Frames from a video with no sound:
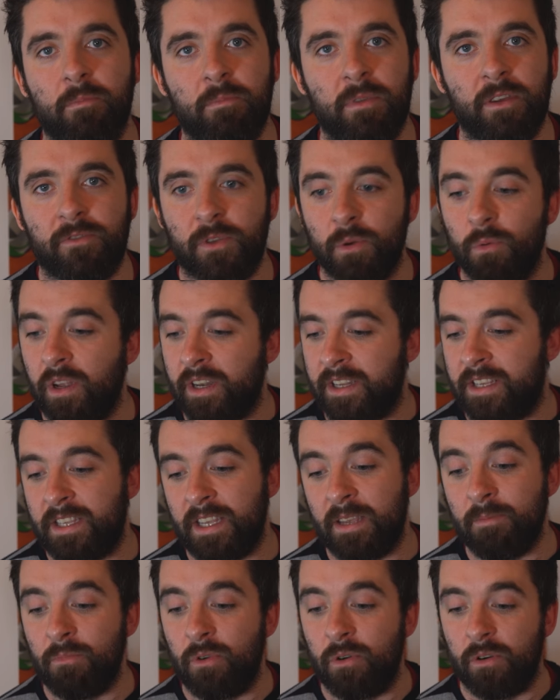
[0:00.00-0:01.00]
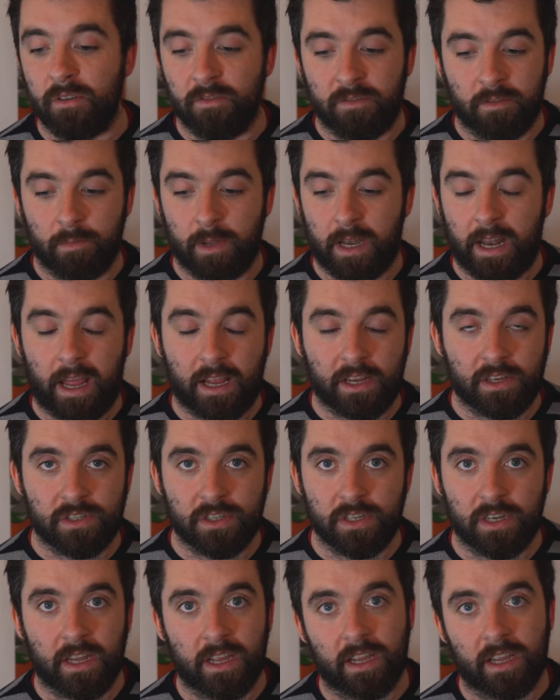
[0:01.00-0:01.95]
Um, if you want to see more of them in action,